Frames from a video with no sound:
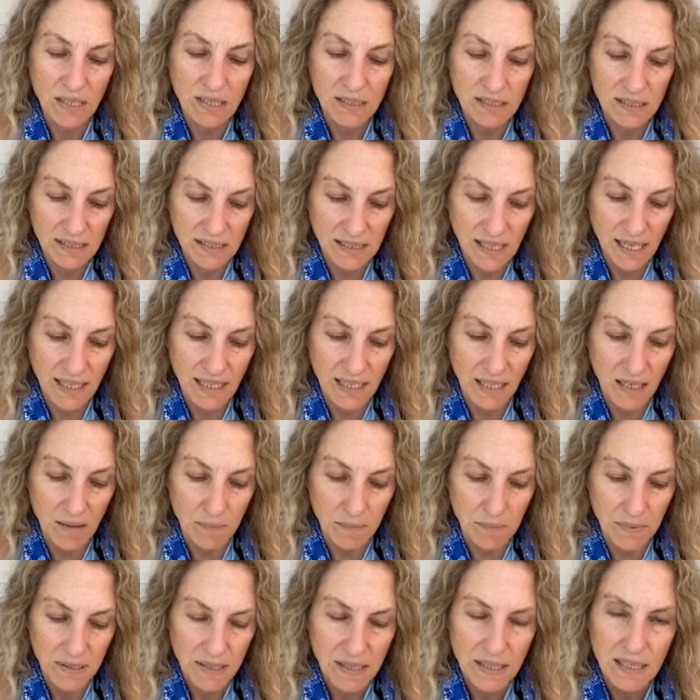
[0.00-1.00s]

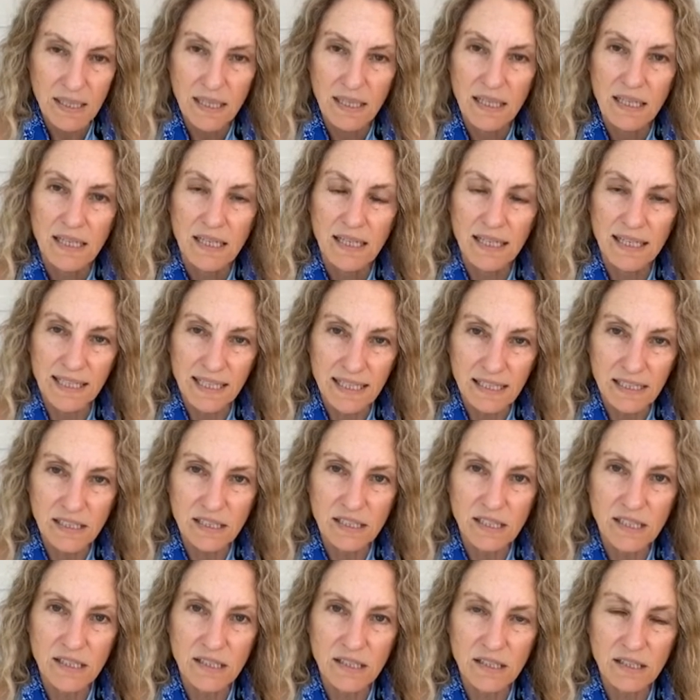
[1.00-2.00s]
setup
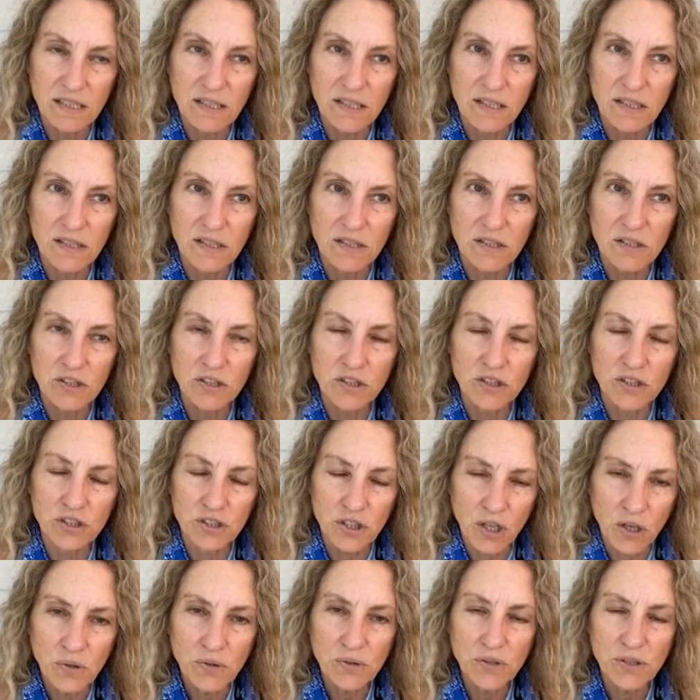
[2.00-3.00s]
is
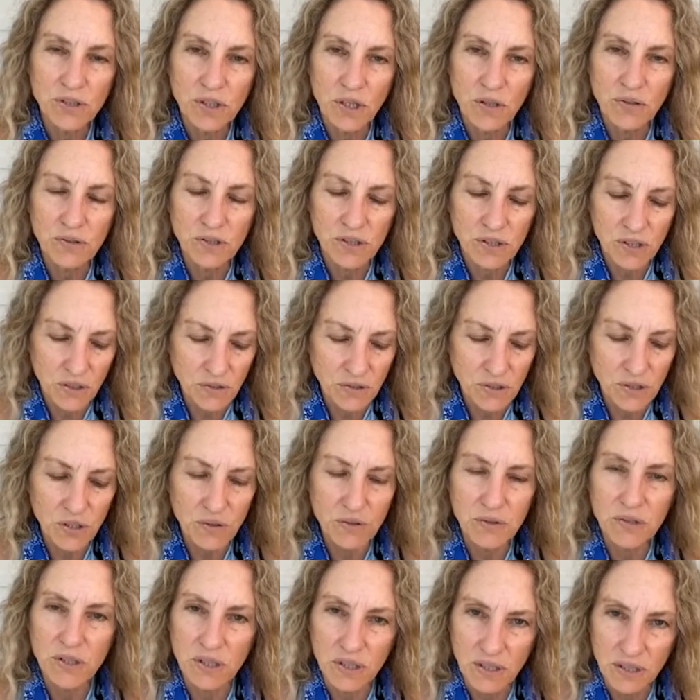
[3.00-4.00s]
so
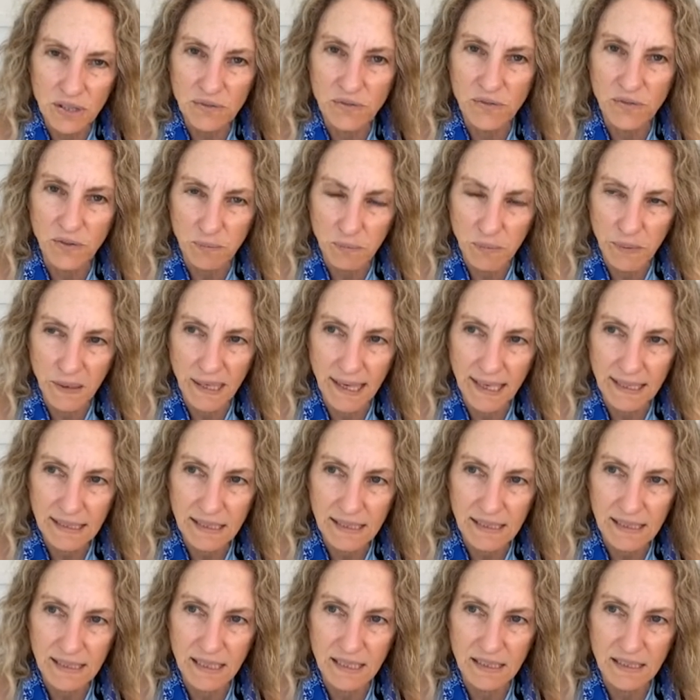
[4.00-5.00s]
good for
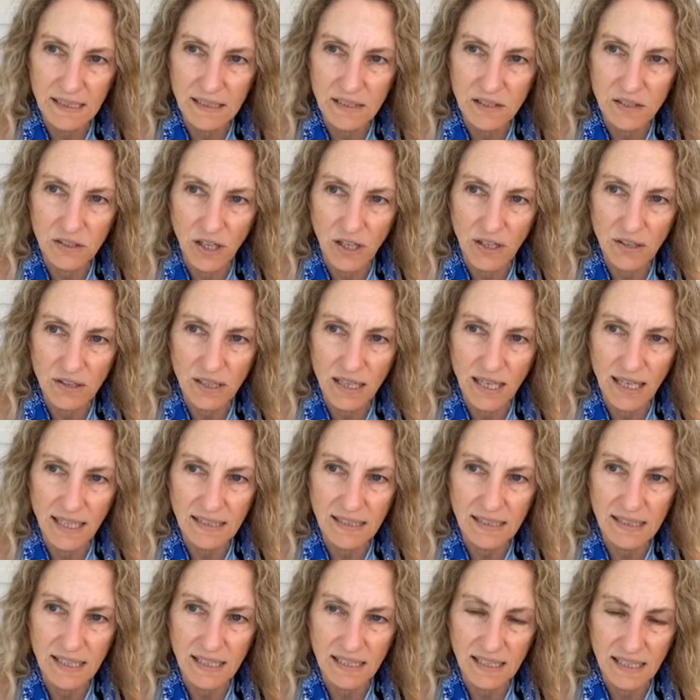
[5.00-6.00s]
practicing start
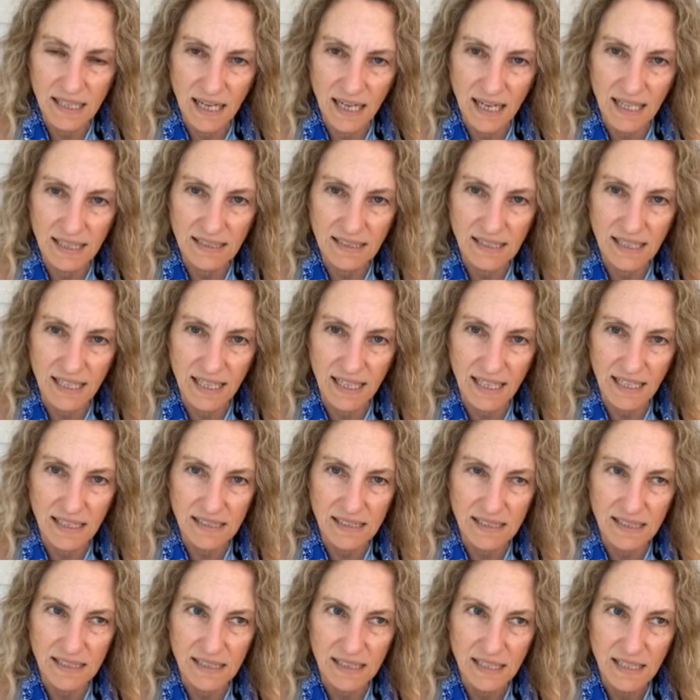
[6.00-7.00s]
lines and
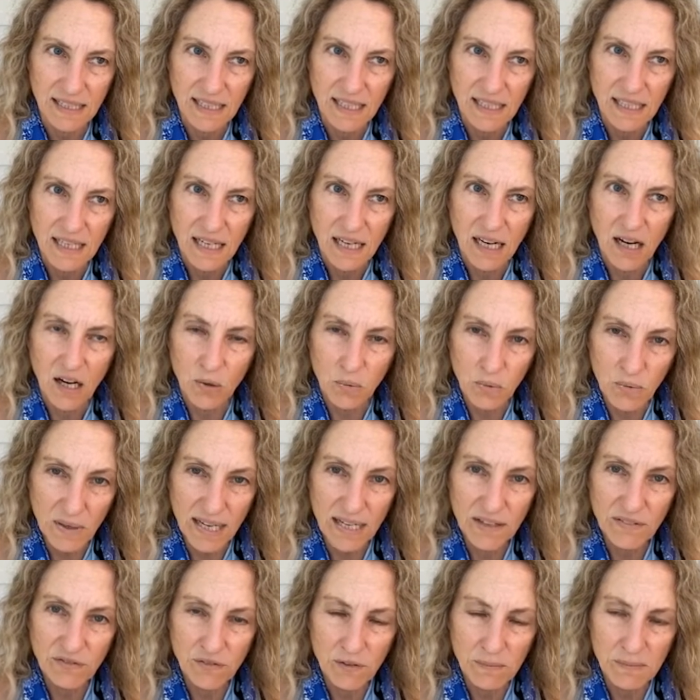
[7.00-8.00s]
contacts
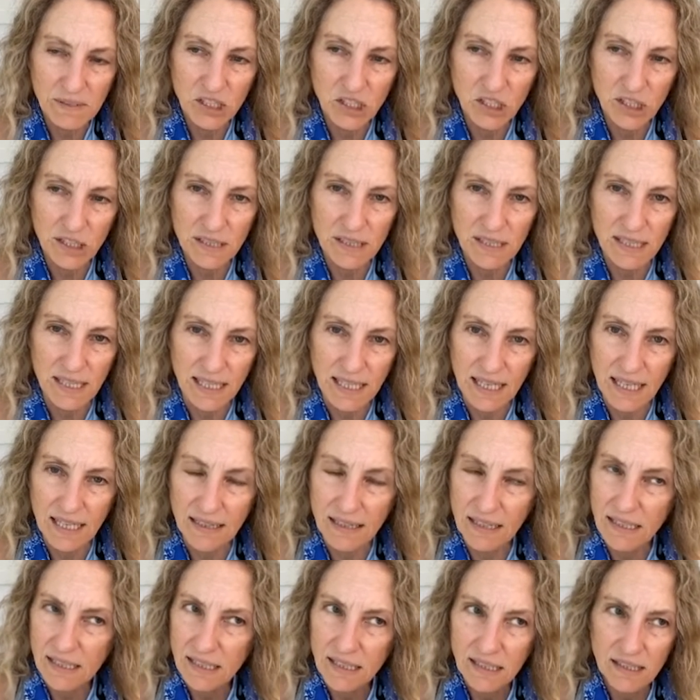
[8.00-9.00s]
away from agility. And
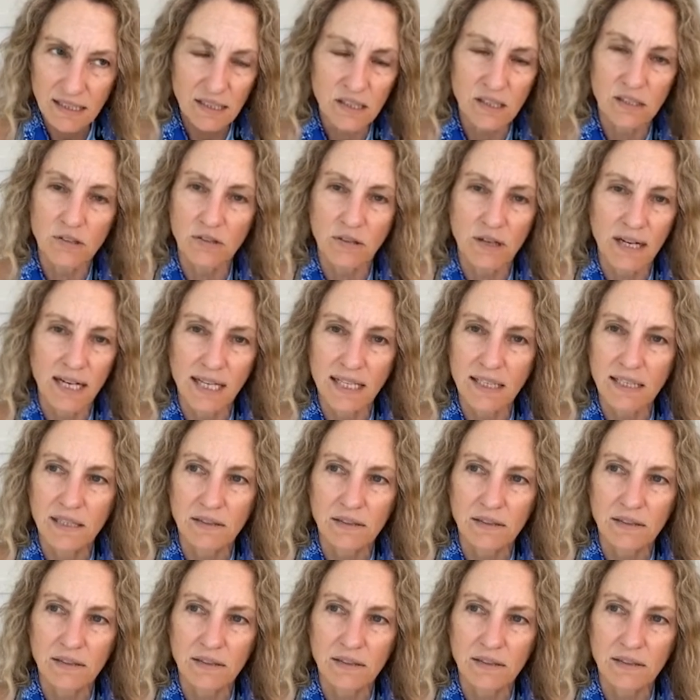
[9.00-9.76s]
this is a great